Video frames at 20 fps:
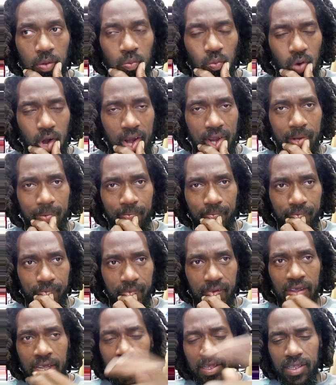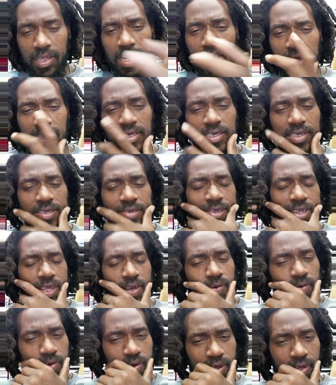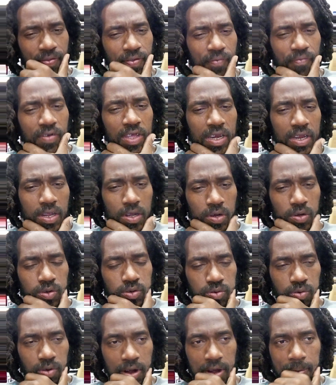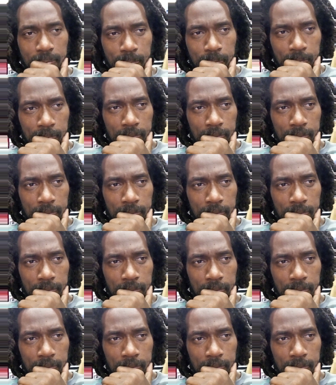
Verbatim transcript: right? That I just said on the other videos, right?